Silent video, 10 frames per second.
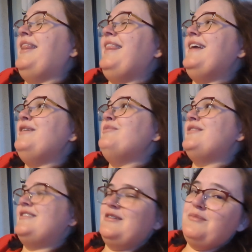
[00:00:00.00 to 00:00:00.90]

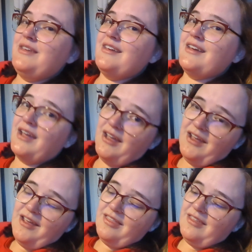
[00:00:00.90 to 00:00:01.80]
claims to be
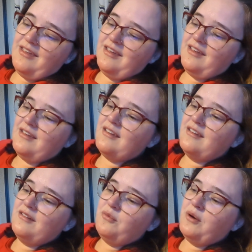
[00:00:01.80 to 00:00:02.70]
the,
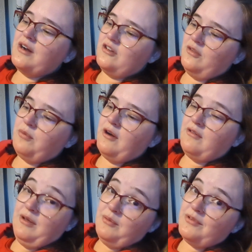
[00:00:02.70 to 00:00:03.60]
where the
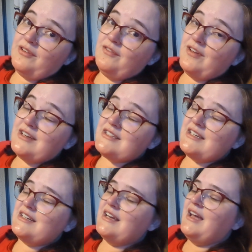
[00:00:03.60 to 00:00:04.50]
brownie was
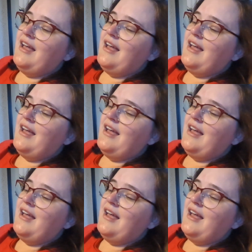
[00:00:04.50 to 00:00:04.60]
invented.